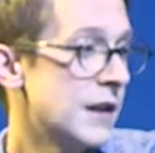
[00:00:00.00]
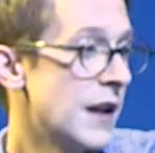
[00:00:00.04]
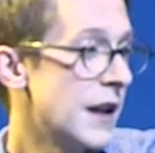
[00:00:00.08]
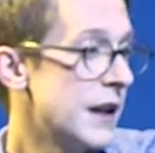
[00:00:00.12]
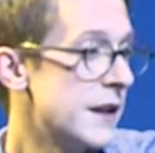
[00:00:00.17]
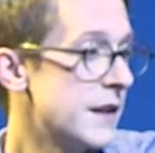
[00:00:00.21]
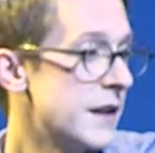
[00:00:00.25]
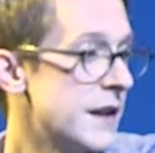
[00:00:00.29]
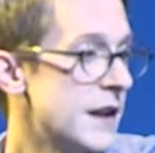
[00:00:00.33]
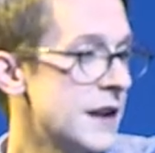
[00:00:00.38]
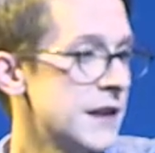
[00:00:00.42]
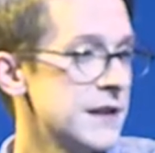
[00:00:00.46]

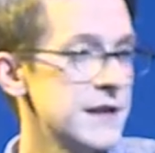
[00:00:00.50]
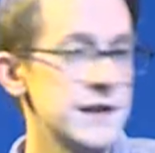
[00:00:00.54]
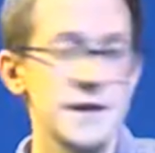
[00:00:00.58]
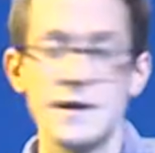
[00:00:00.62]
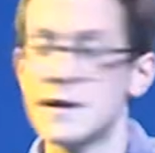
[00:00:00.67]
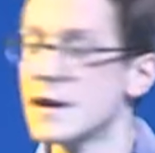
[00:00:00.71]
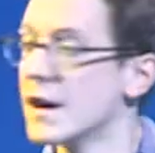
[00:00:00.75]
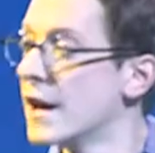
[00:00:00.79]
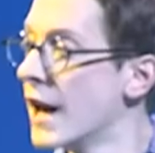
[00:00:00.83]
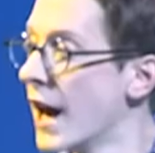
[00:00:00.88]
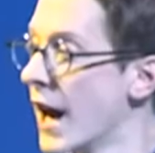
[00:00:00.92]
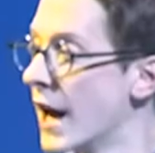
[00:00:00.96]
like this,
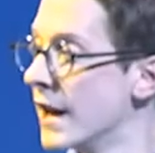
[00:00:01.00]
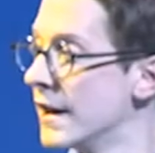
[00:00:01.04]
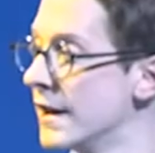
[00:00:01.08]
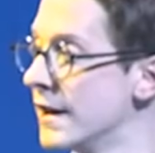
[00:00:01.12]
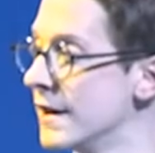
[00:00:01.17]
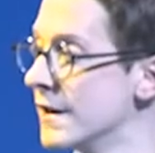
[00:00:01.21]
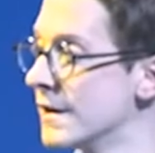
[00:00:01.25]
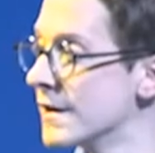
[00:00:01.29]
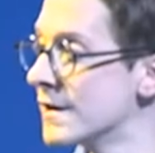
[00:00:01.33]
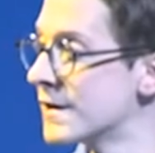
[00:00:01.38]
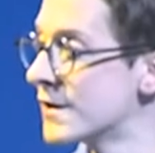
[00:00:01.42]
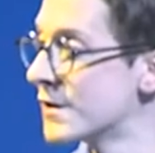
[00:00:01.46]
and
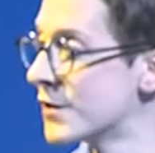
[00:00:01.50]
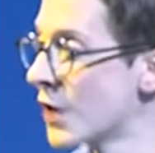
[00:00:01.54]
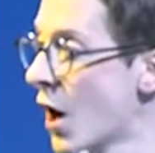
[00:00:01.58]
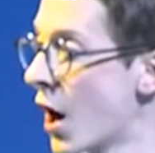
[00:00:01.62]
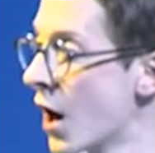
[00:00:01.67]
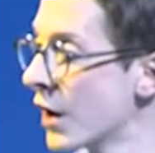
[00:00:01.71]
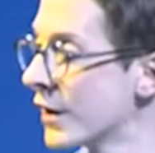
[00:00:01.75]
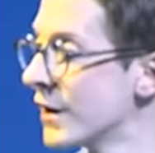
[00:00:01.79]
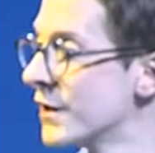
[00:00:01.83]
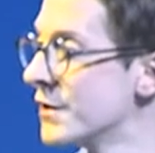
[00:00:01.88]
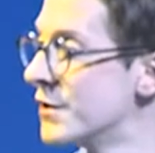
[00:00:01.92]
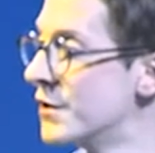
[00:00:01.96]
he is
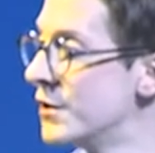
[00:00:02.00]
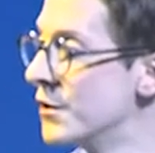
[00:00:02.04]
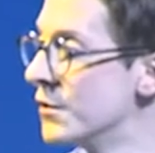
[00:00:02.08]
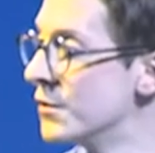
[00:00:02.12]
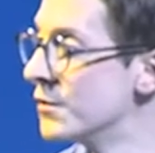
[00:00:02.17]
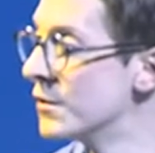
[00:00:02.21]
talking to